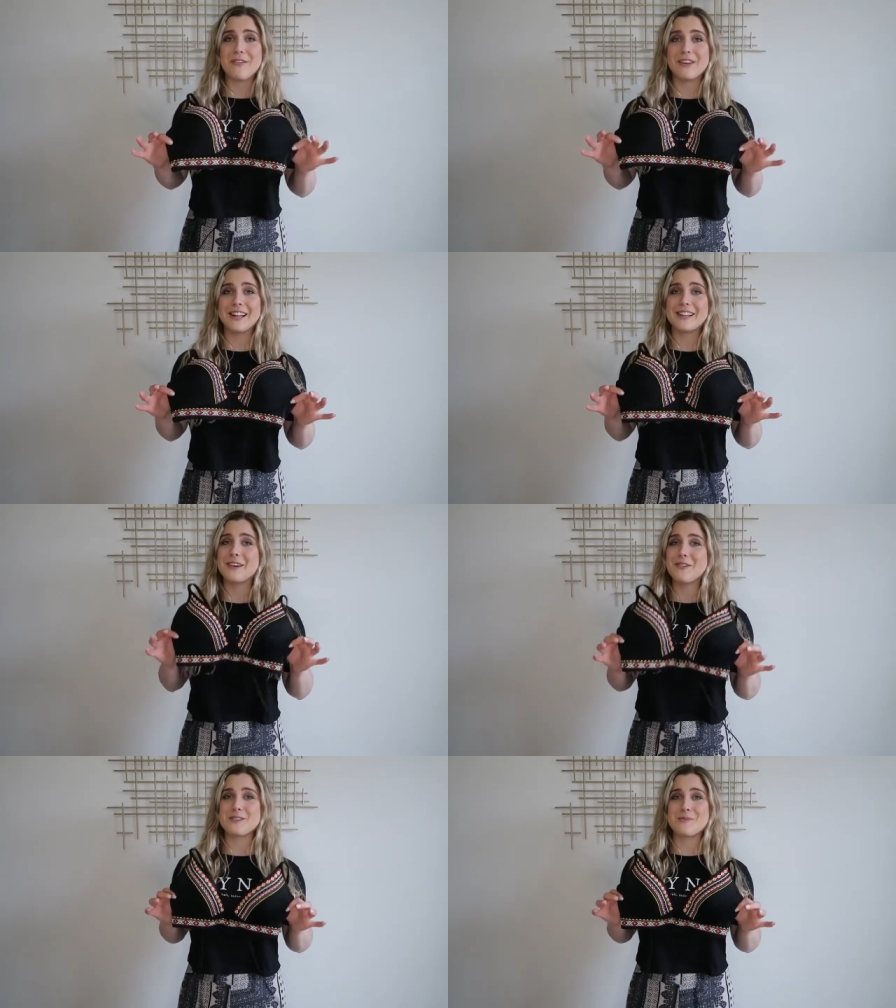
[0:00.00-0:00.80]
definitely
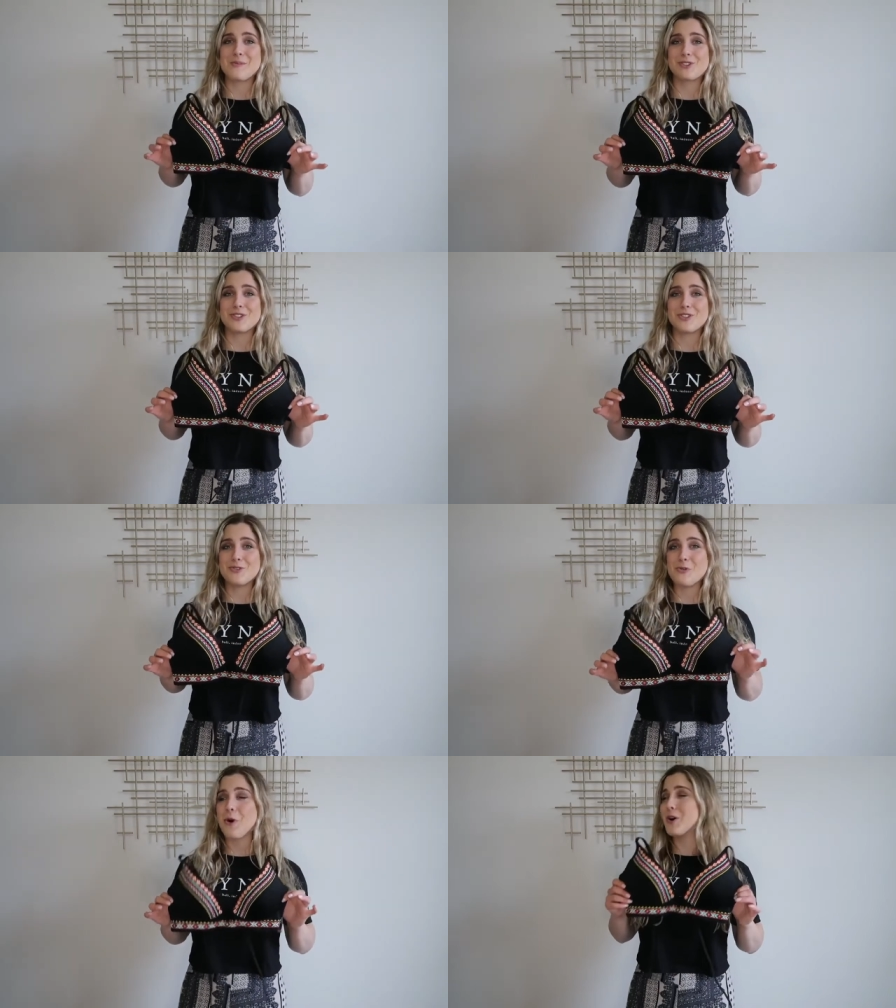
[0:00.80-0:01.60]
going to be able to
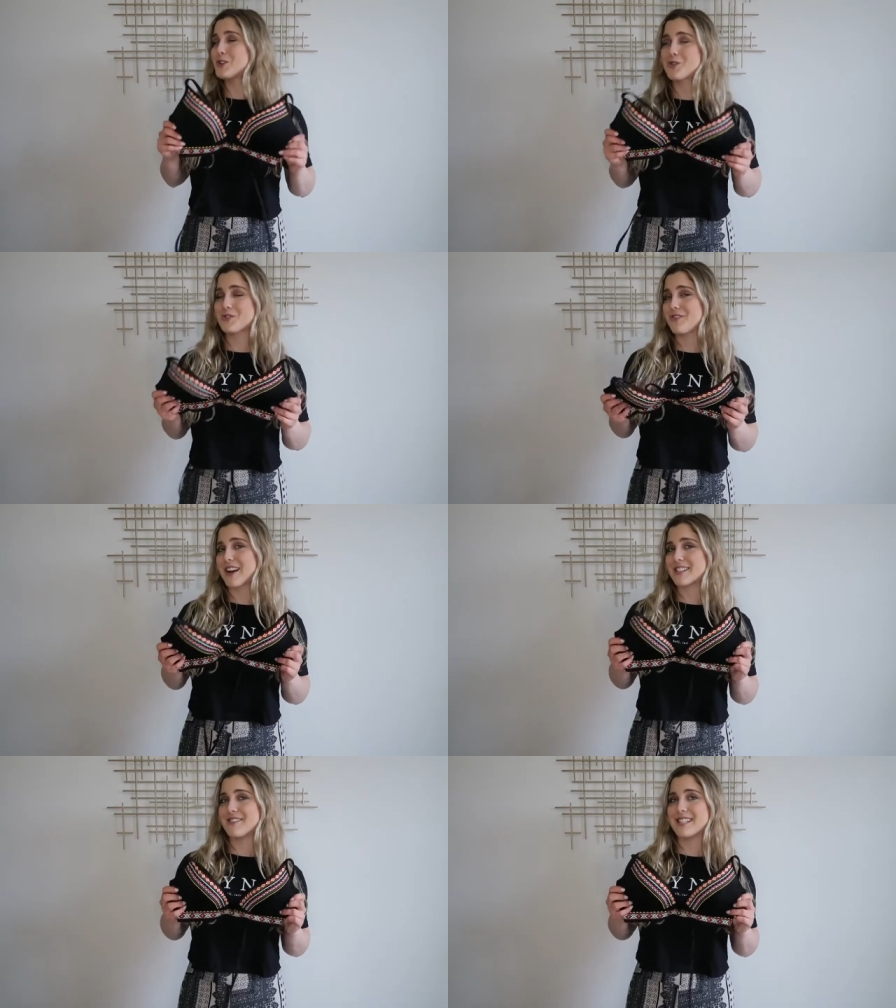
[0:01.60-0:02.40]
do all sorts of
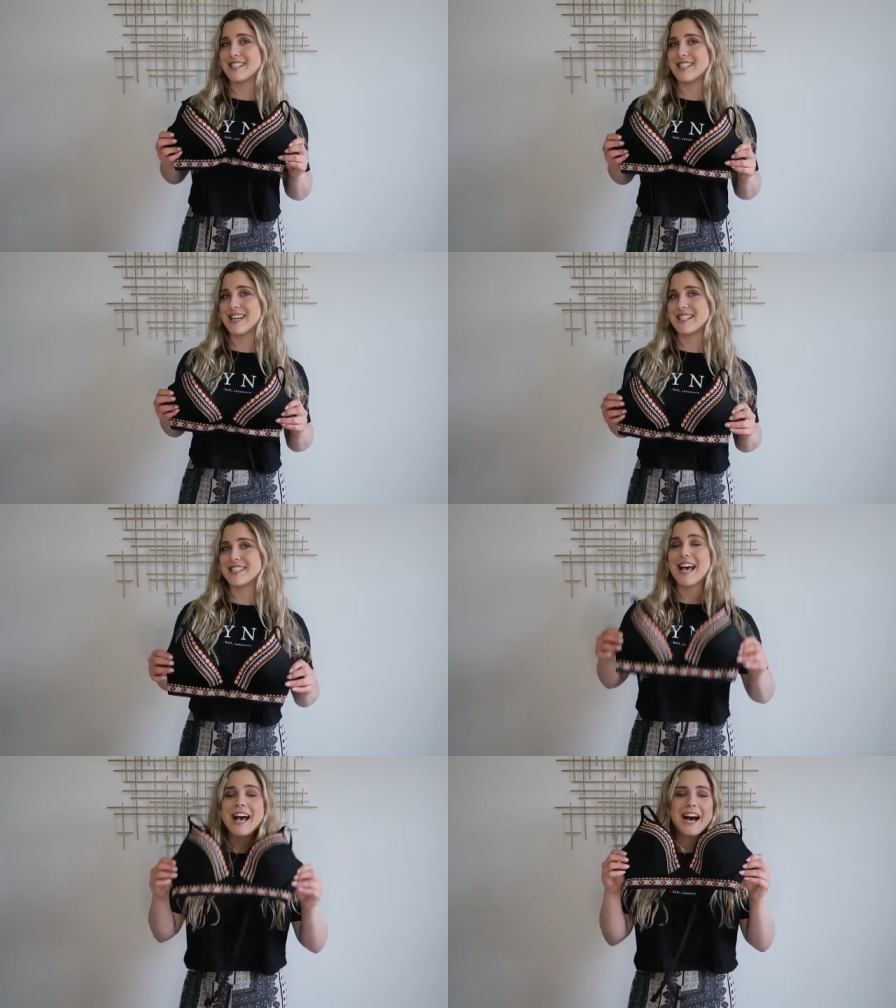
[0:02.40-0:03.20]
activities in this.